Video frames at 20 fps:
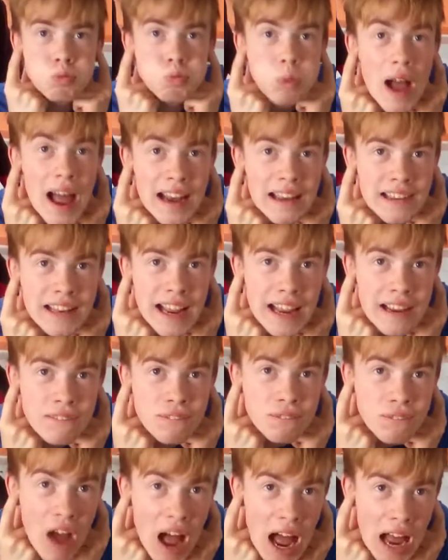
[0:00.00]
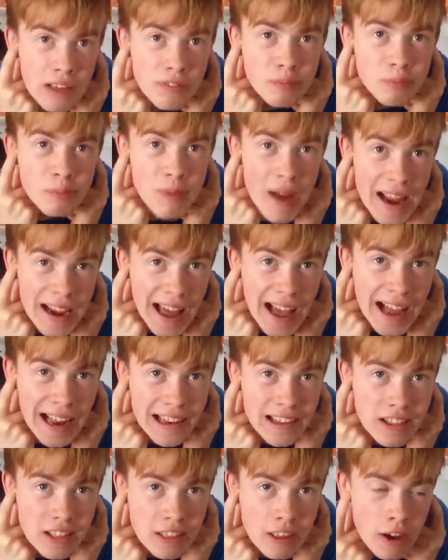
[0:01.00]
25
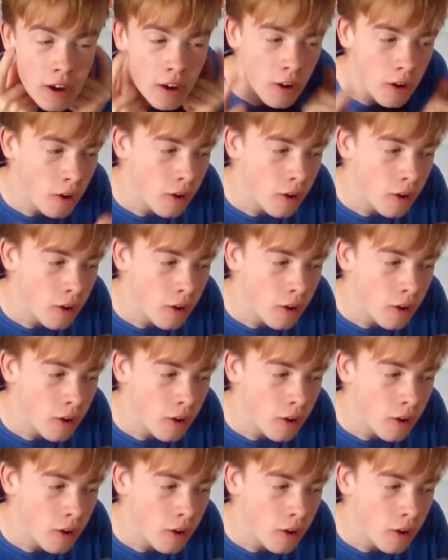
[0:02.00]
minutes!